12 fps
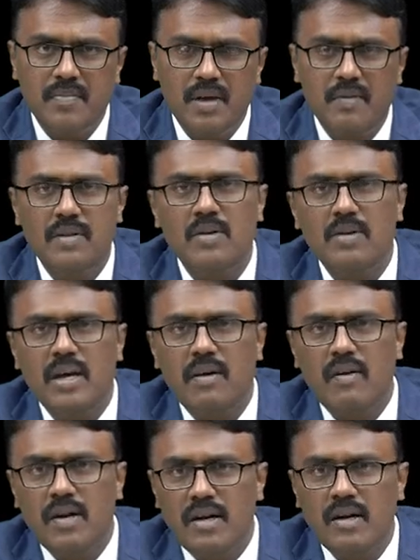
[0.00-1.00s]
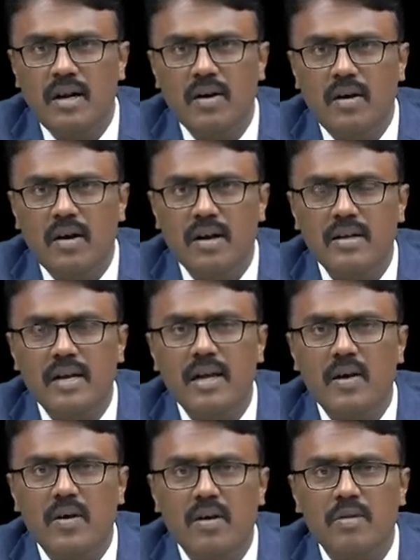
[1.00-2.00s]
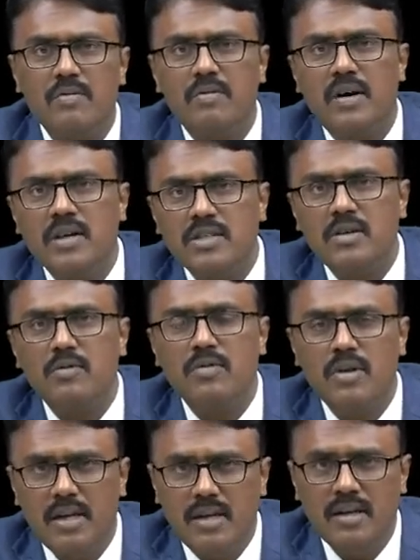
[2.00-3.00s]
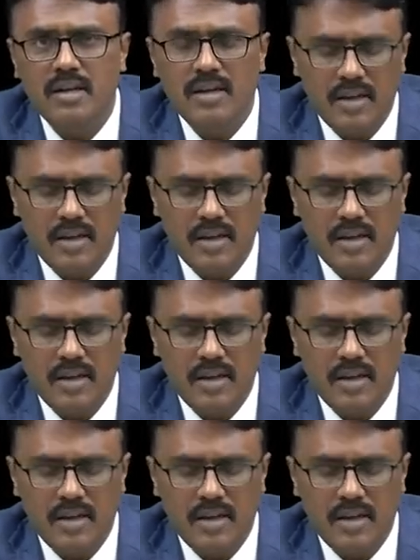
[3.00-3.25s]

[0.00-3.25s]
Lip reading: Even though they have adrenaline noradrenaline, they cannot function fully.